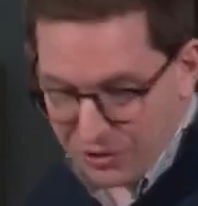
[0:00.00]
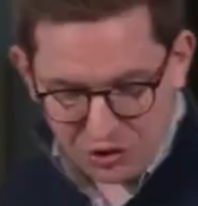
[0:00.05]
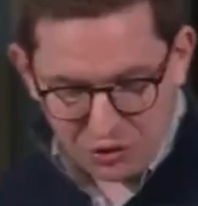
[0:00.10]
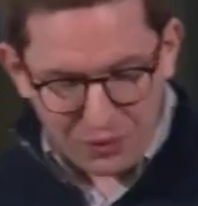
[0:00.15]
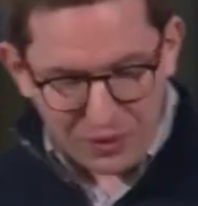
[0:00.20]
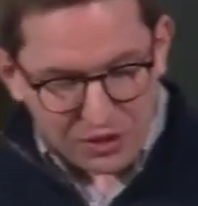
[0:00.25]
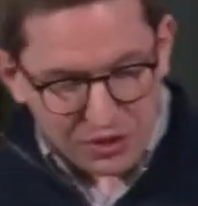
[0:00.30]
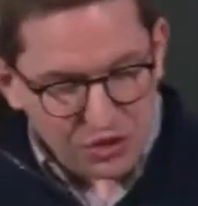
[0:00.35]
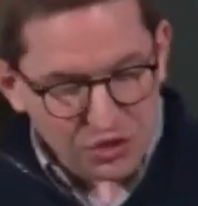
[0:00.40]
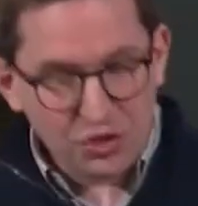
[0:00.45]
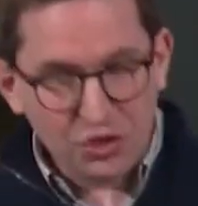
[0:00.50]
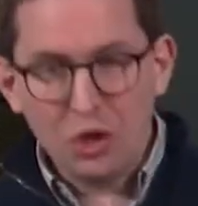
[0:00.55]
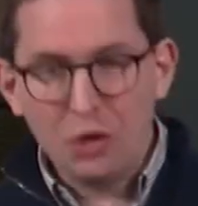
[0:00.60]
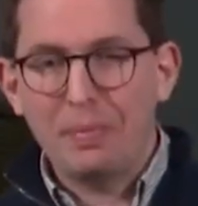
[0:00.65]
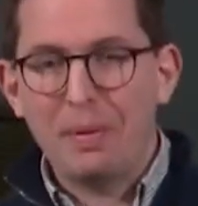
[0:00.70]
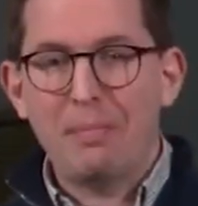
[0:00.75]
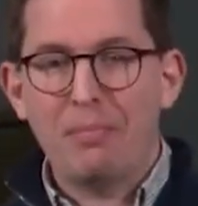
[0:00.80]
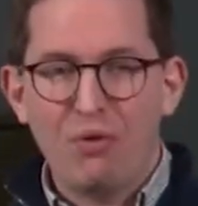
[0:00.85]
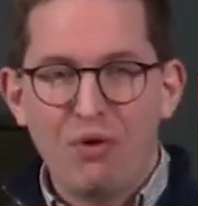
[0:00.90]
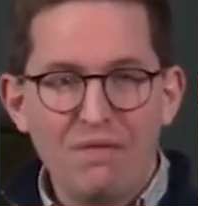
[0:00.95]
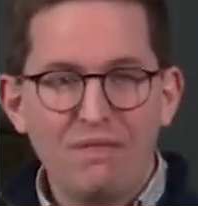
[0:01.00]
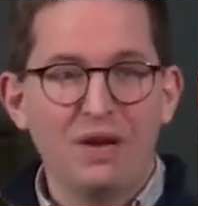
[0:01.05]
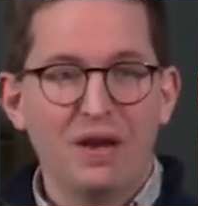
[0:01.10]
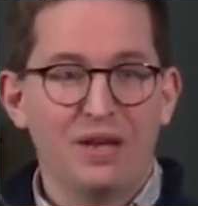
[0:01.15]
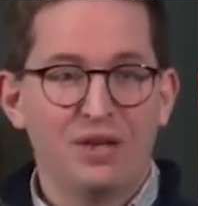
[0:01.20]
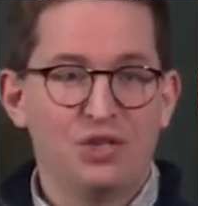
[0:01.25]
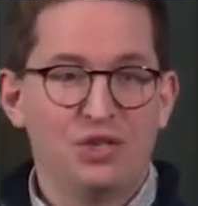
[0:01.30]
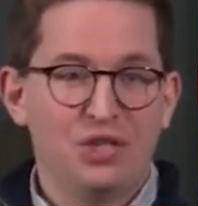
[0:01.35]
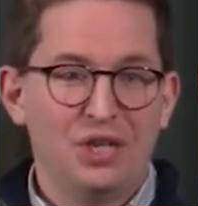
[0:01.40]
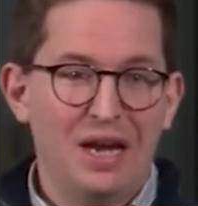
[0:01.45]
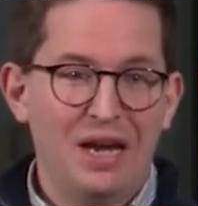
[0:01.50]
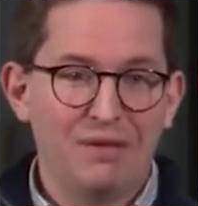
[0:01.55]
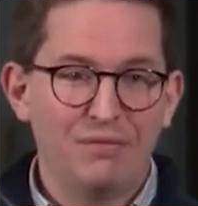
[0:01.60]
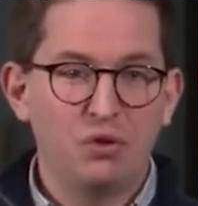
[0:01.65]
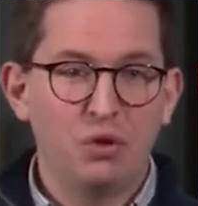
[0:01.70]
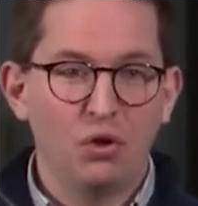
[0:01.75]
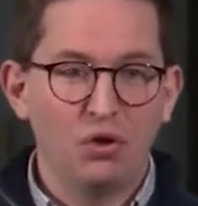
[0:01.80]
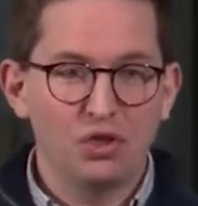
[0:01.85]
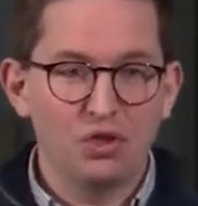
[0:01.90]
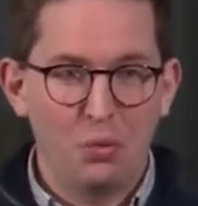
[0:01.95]
So we are super privileged to have
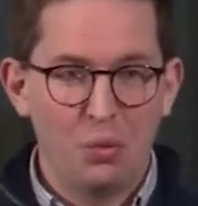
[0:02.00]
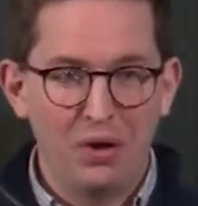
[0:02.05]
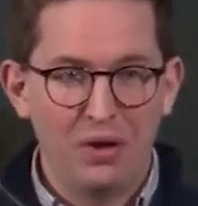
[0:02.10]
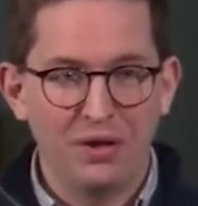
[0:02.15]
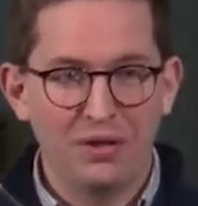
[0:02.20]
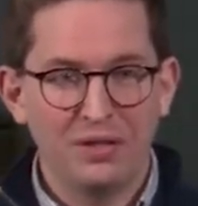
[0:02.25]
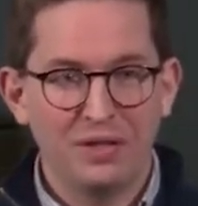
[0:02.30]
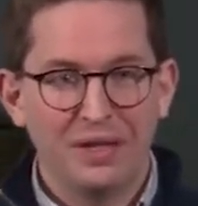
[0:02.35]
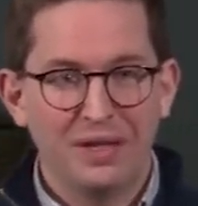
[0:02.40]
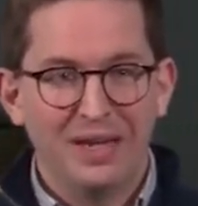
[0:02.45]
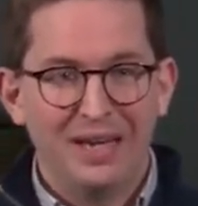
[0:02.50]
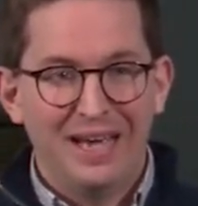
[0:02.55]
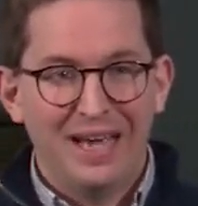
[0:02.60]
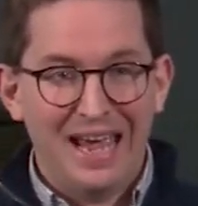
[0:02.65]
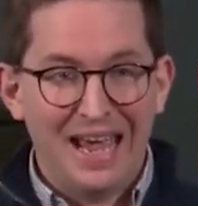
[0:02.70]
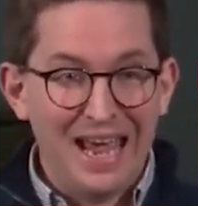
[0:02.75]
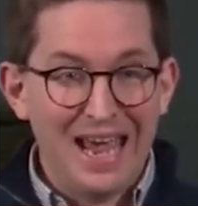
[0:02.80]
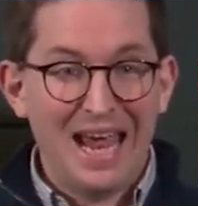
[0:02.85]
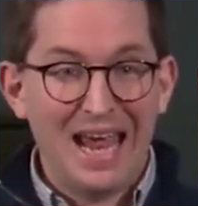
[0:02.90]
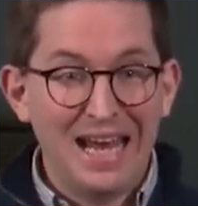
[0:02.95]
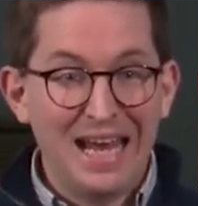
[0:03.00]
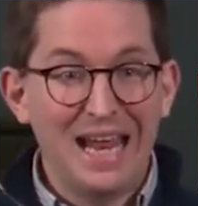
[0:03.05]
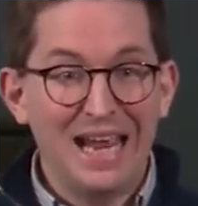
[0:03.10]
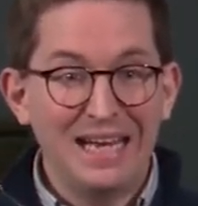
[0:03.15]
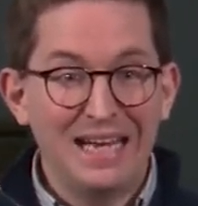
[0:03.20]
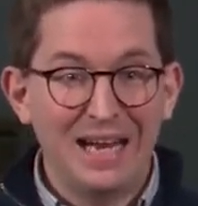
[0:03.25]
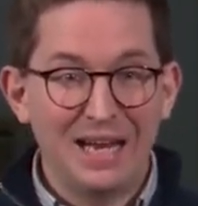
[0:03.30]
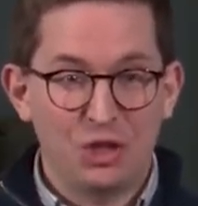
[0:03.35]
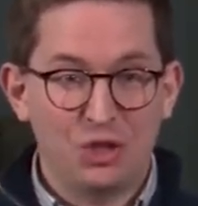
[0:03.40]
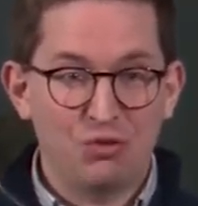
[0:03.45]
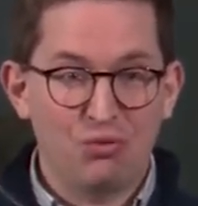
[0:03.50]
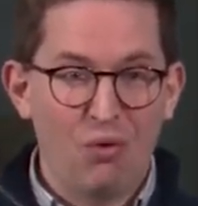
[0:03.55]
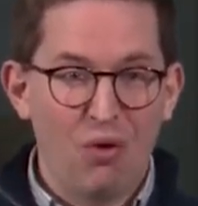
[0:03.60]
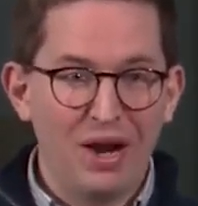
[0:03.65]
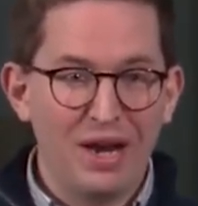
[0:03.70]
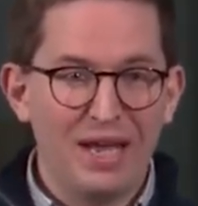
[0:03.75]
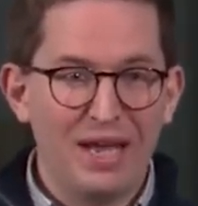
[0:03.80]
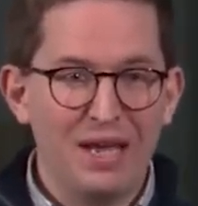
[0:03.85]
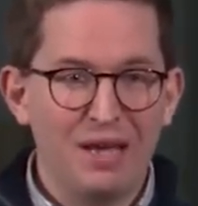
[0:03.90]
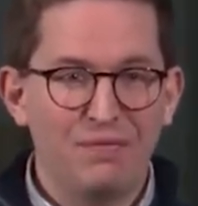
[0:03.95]
God's word in English
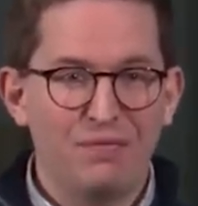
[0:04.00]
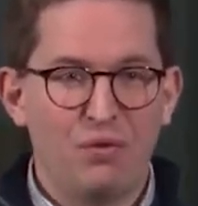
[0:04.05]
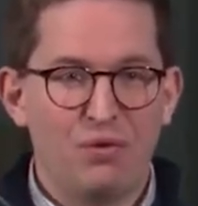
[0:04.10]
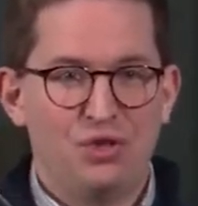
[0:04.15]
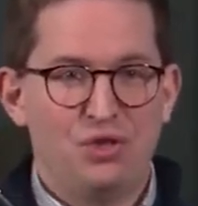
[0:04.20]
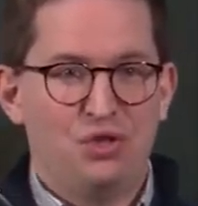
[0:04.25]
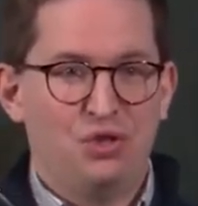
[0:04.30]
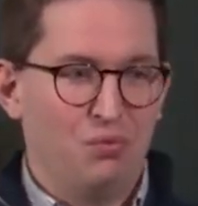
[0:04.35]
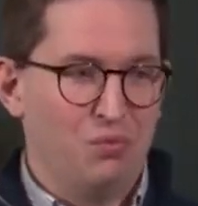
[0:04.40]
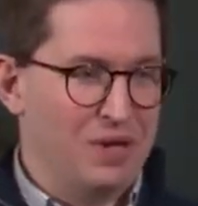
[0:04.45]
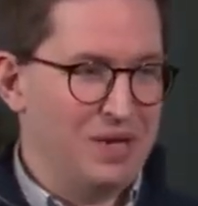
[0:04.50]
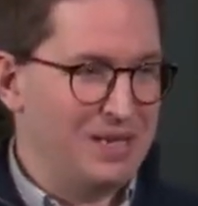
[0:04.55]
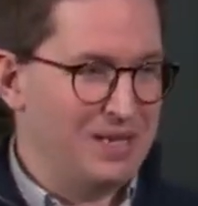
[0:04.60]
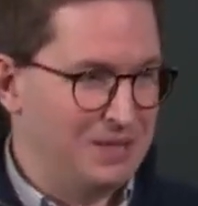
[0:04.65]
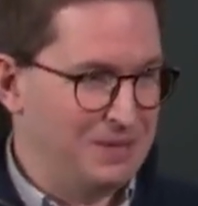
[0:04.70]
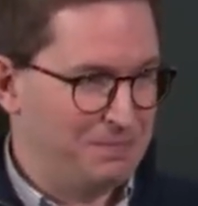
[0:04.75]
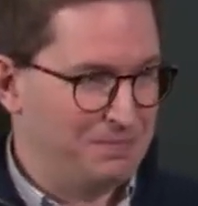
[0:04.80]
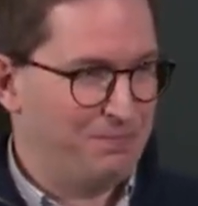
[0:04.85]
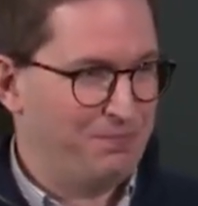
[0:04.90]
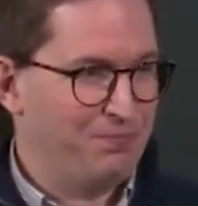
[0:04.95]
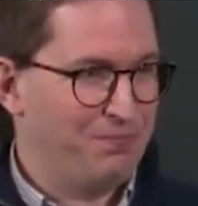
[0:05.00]
right here for us to read.